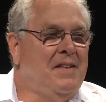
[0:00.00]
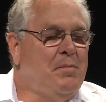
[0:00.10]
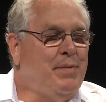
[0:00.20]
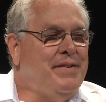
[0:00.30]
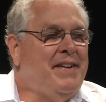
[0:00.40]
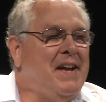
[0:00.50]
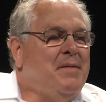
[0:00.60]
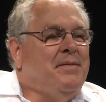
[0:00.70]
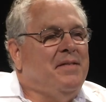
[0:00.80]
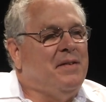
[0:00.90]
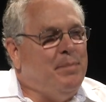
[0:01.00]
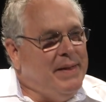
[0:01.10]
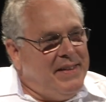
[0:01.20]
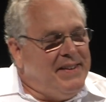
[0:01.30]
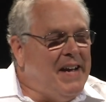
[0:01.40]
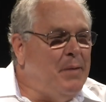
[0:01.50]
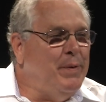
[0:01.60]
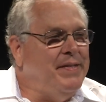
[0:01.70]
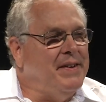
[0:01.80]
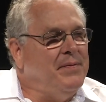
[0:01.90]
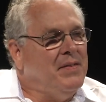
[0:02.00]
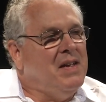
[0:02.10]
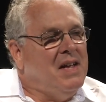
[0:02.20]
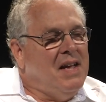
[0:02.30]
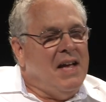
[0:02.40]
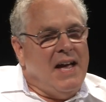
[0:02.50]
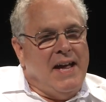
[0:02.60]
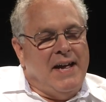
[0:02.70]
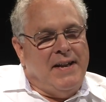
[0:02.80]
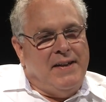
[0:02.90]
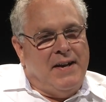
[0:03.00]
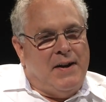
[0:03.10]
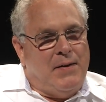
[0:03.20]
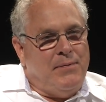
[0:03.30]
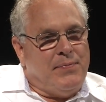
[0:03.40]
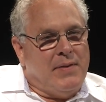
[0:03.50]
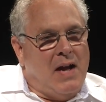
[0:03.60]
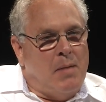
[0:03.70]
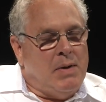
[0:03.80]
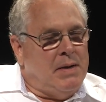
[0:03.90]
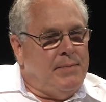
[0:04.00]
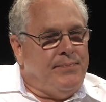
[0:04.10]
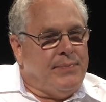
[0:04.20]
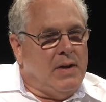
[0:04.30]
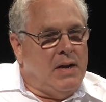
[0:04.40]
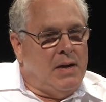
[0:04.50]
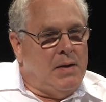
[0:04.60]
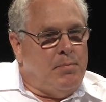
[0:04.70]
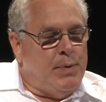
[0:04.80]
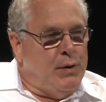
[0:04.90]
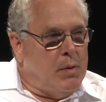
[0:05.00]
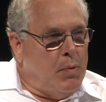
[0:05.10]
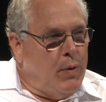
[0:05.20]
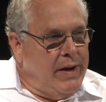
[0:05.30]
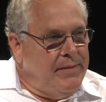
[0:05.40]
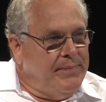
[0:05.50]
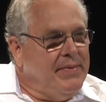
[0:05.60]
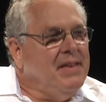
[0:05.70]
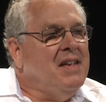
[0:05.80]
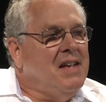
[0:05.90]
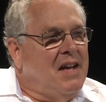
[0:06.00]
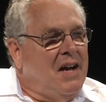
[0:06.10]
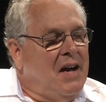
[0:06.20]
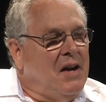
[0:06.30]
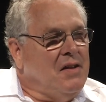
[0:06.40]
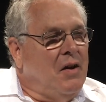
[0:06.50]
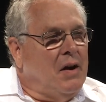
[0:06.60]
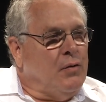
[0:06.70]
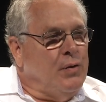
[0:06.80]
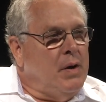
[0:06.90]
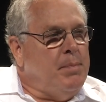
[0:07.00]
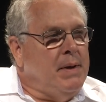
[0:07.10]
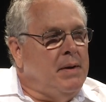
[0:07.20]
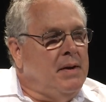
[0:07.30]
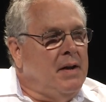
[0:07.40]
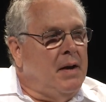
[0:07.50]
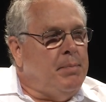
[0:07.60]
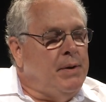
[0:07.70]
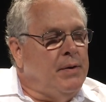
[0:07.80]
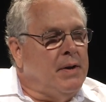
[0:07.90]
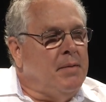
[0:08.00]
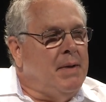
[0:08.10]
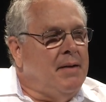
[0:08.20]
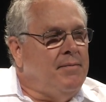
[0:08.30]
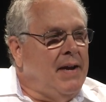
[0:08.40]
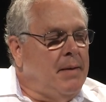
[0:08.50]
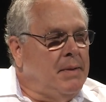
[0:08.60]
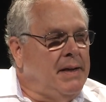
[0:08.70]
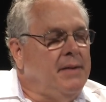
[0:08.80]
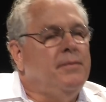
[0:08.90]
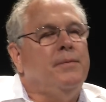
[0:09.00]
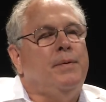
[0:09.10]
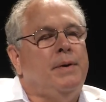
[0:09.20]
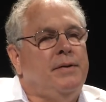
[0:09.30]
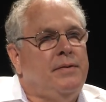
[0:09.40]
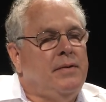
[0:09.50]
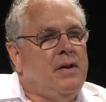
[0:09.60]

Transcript: I appreciate spending time with you. And I'm a Paducah boy. I grew up in Paducah. My family was